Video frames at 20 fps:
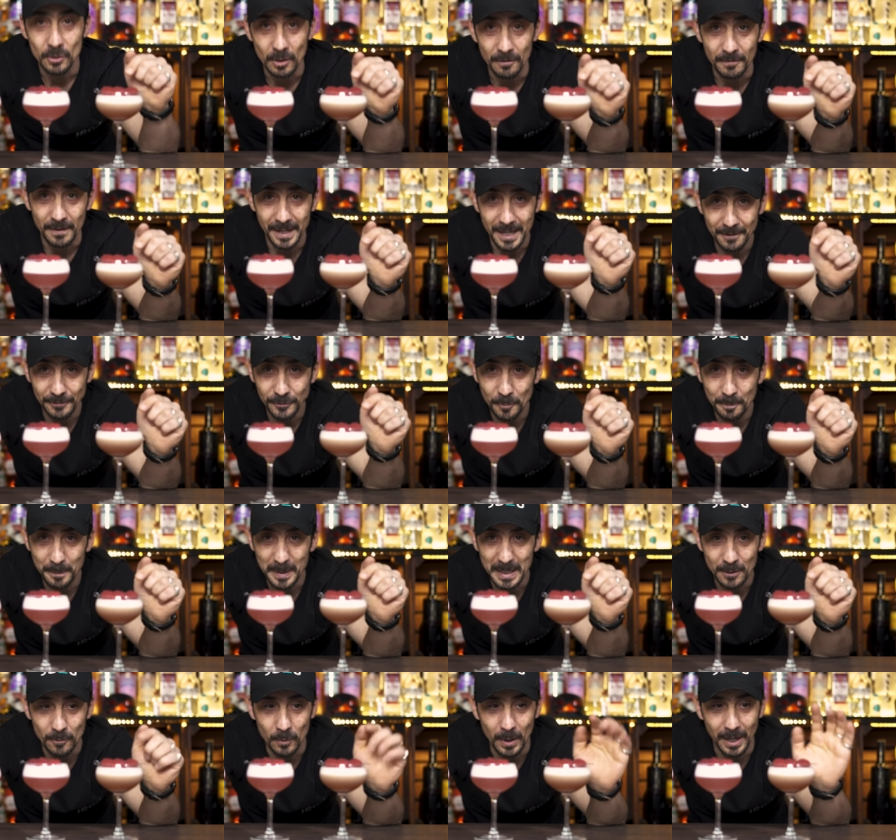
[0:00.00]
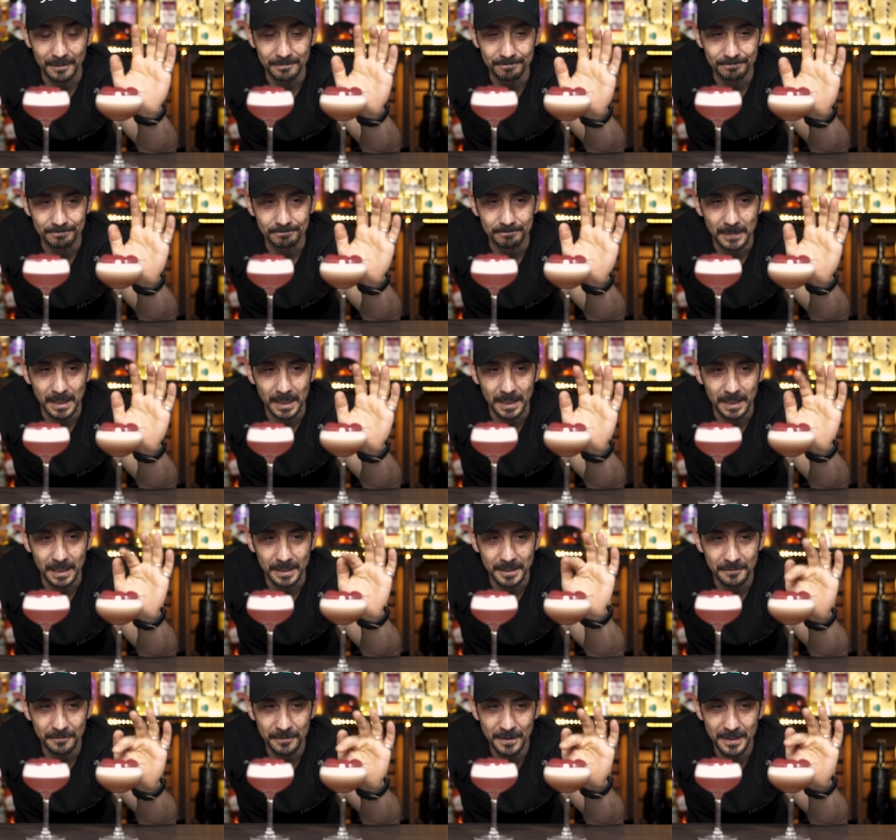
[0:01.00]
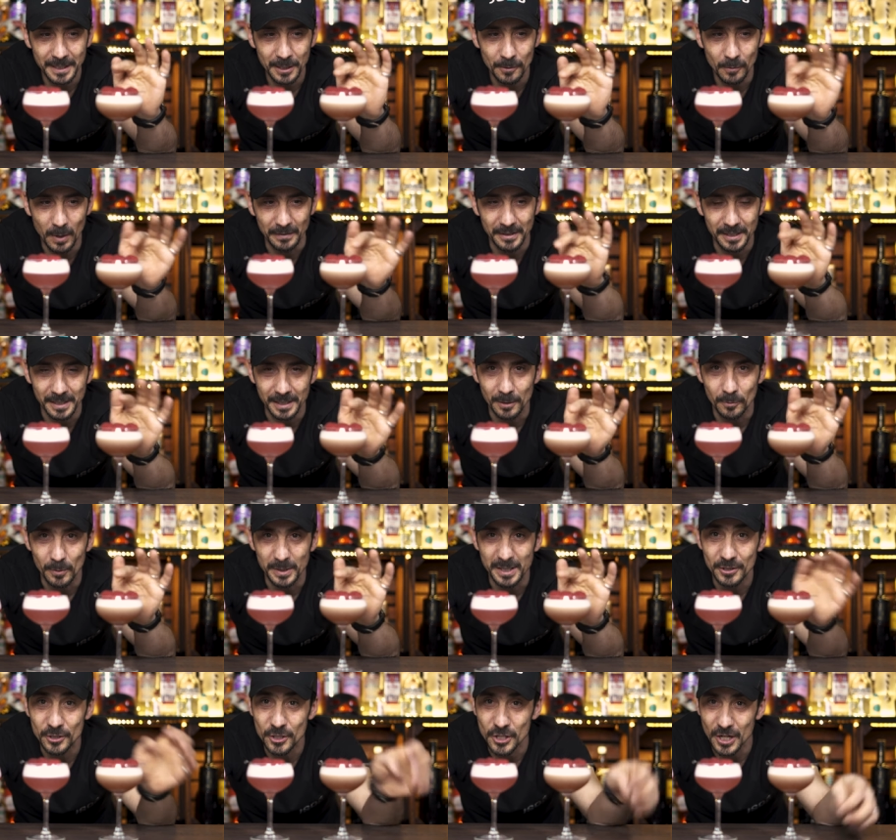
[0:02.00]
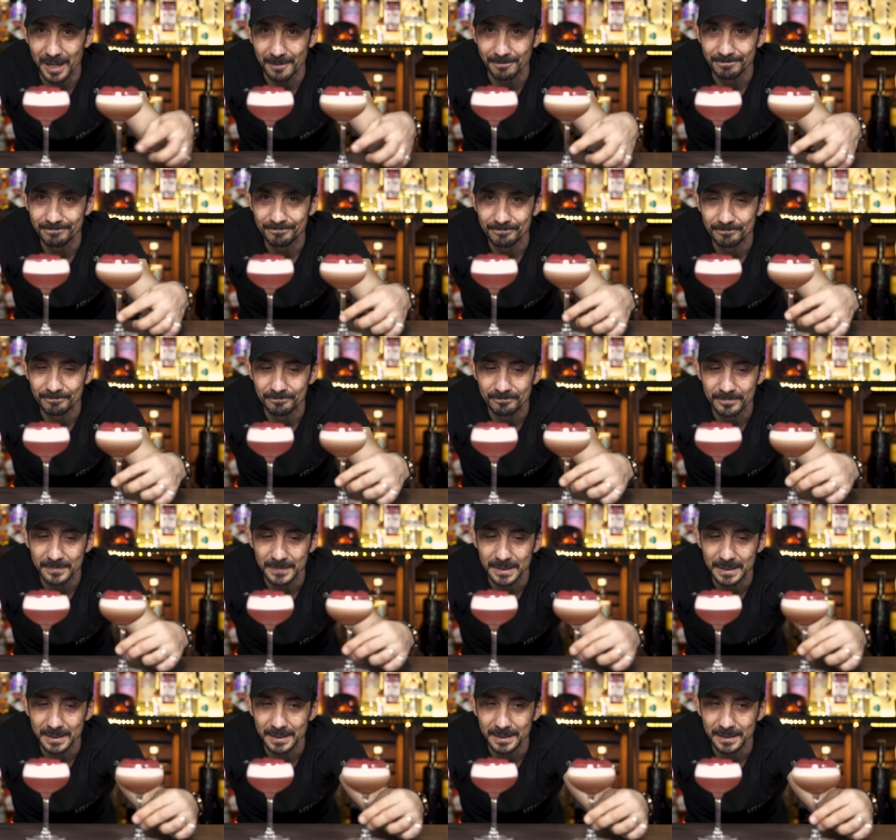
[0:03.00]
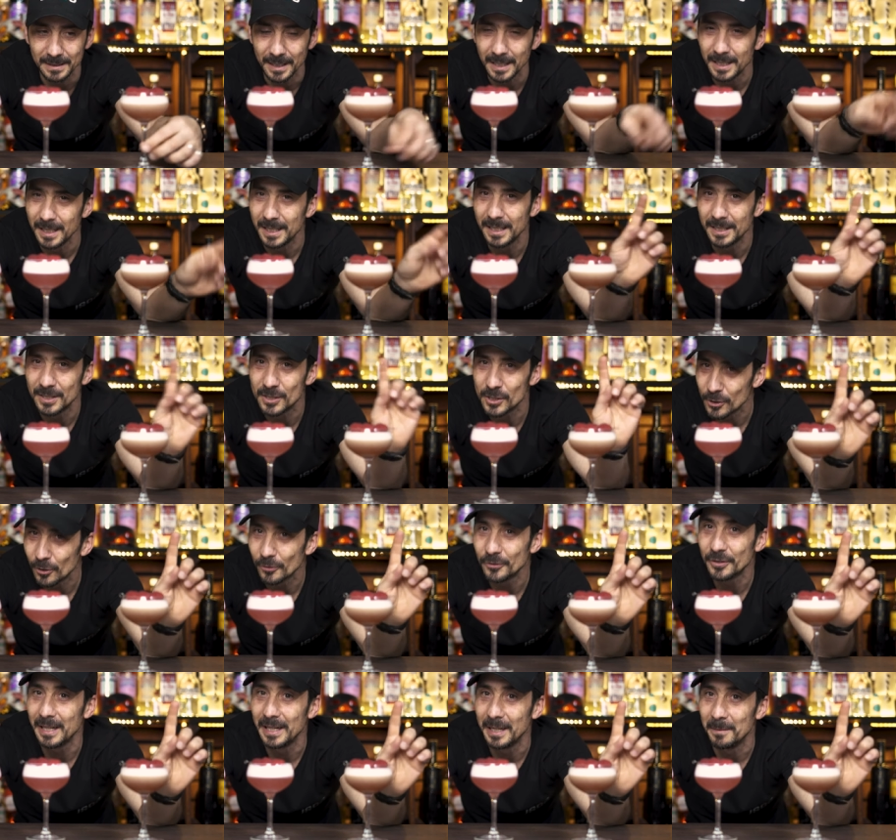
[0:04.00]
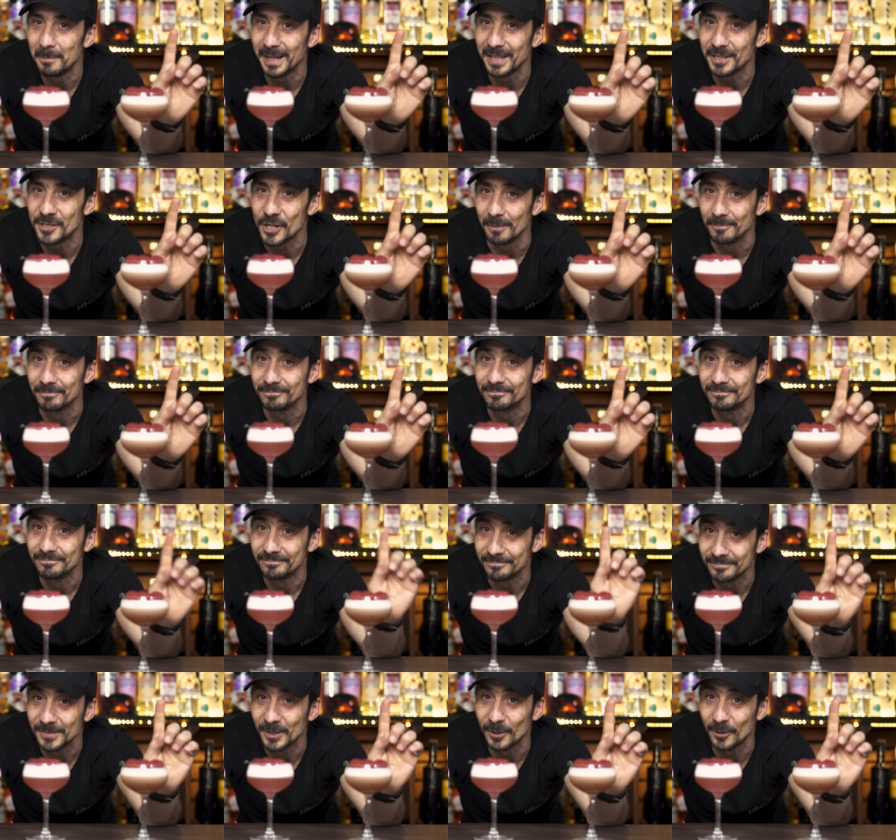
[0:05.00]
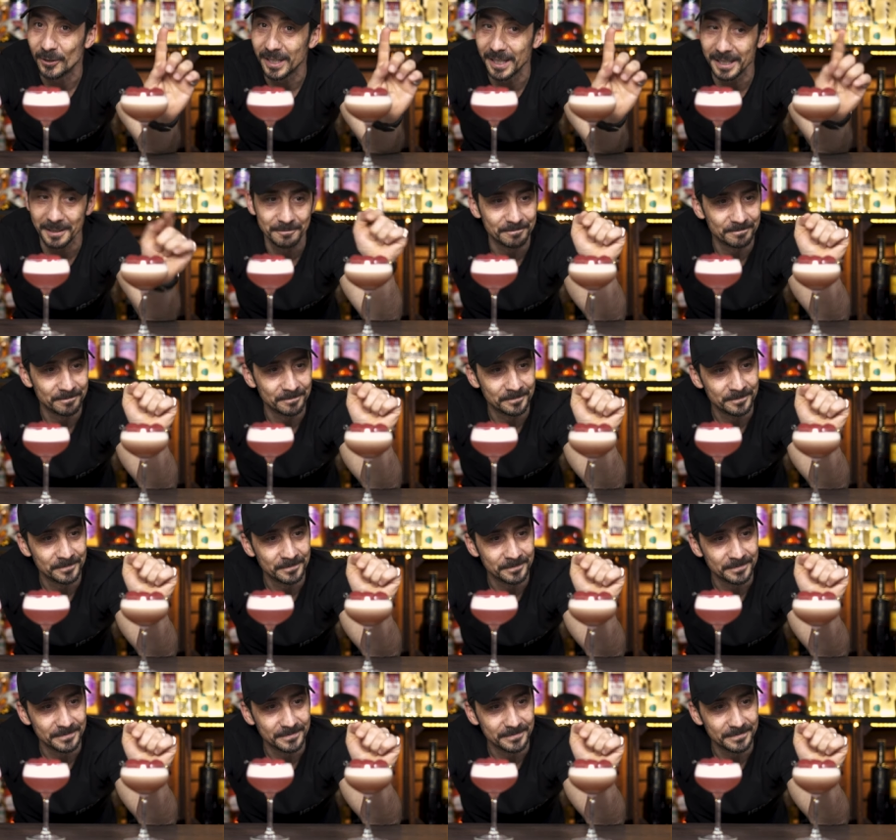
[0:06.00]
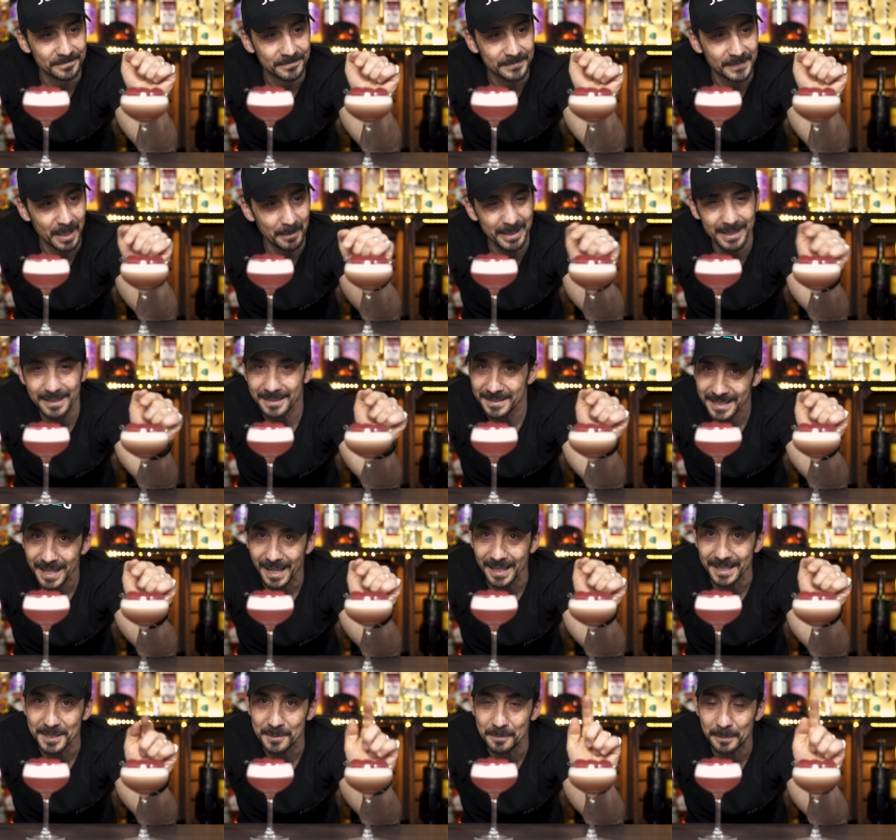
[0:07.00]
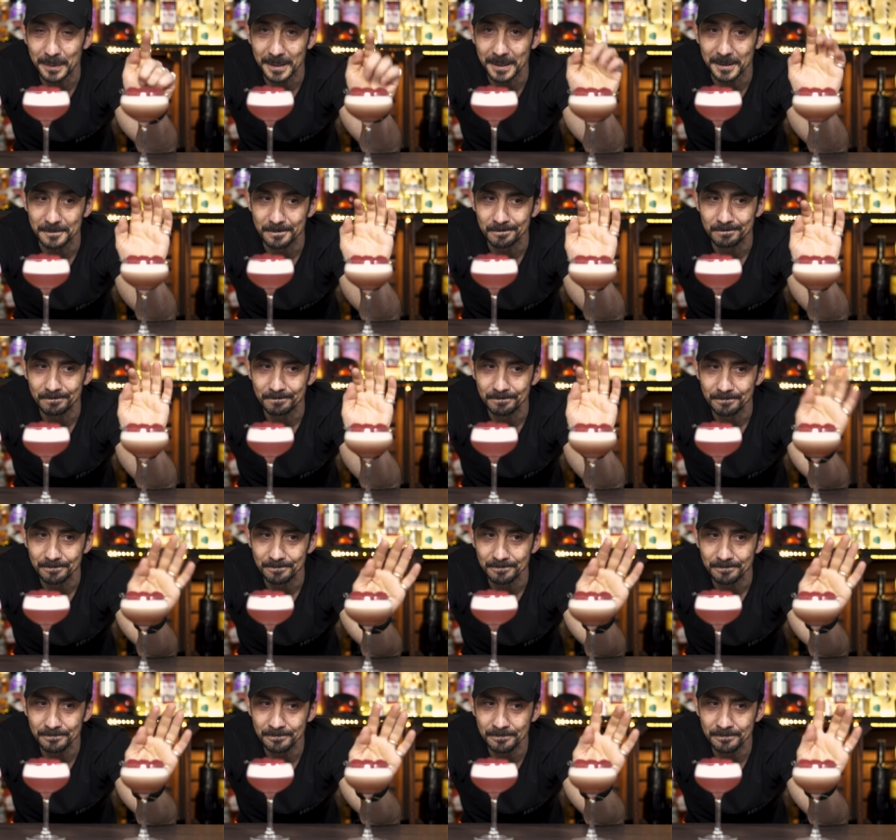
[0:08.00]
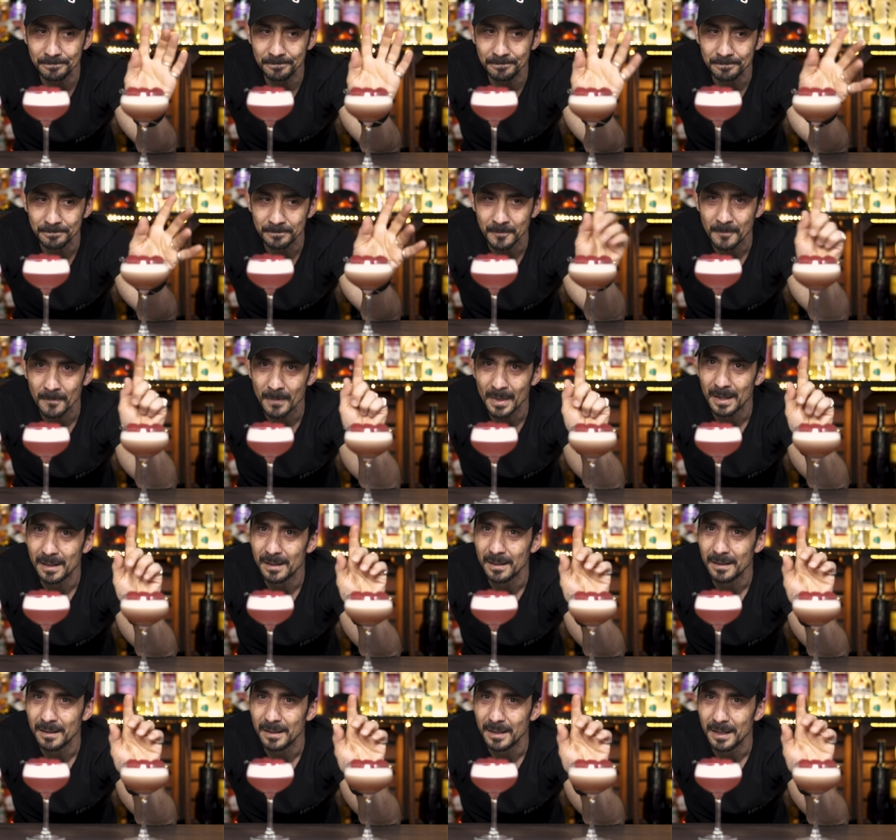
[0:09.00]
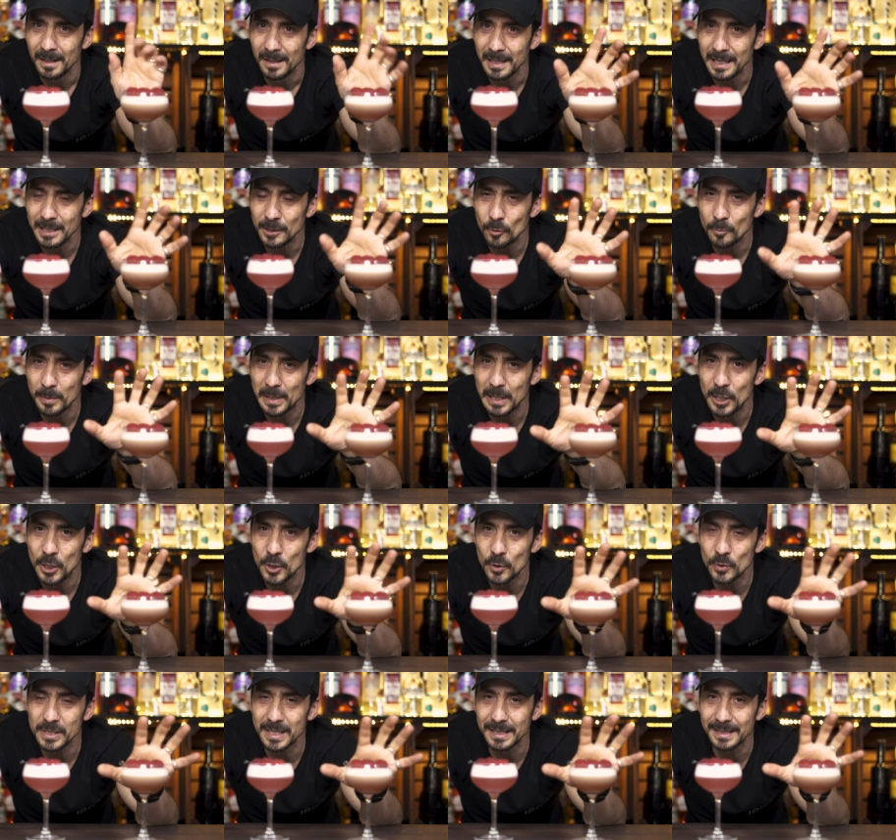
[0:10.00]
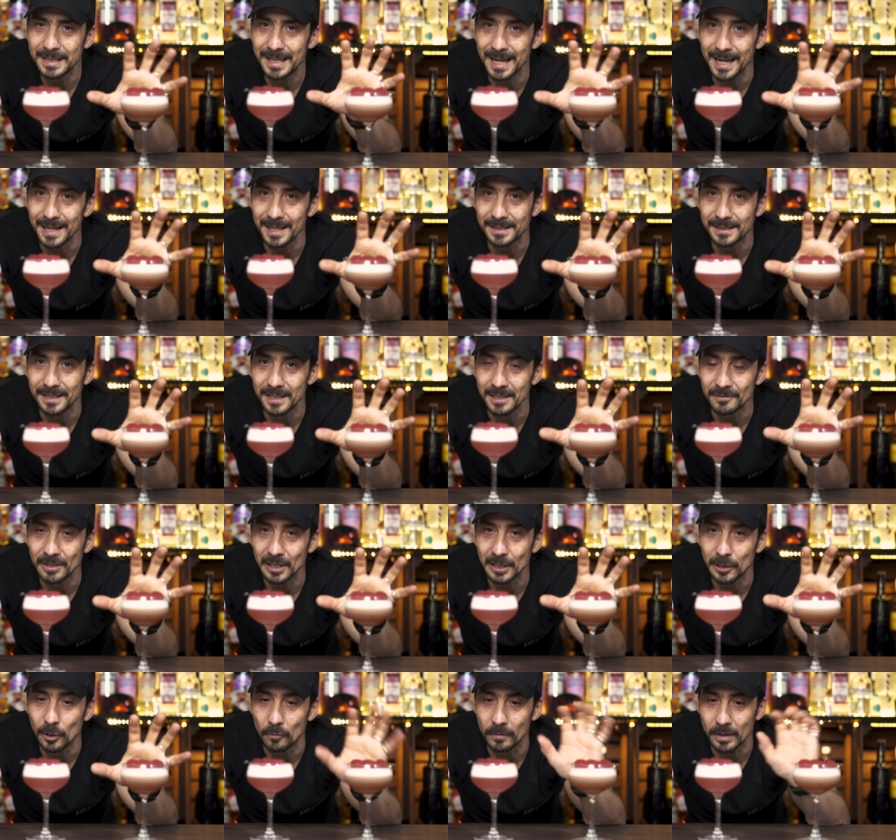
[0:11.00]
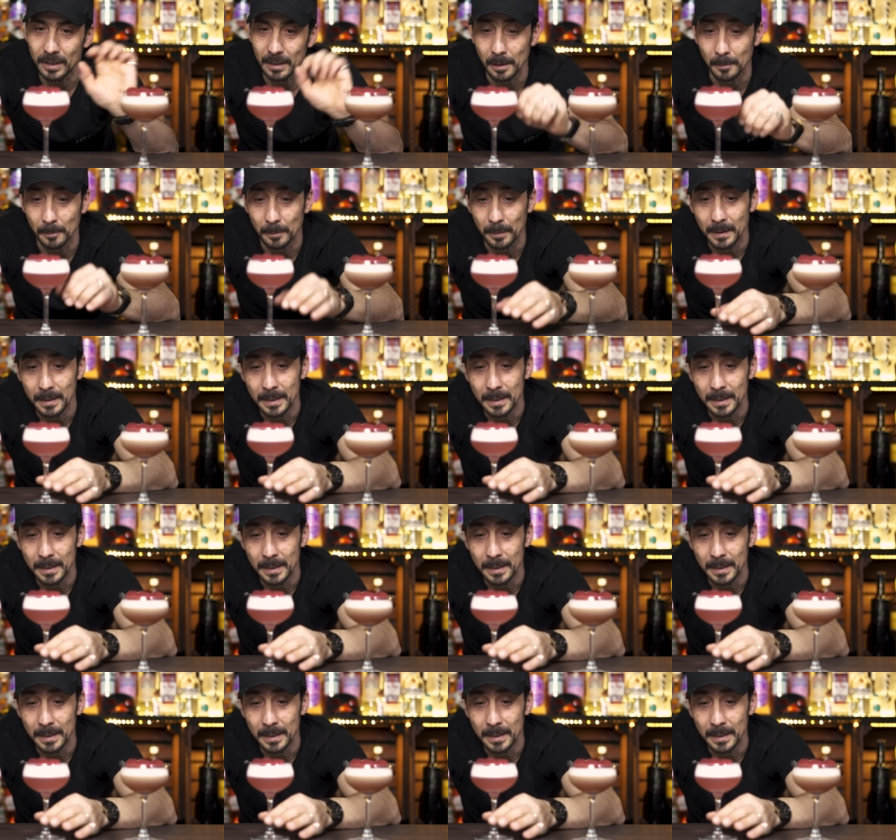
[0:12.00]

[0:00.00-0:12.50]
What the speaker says: So if I have to pick one, the funky one here with the jam, it's not really my jam, okay? I mean, it's nice, but a little bit losing the character of the Clover Club.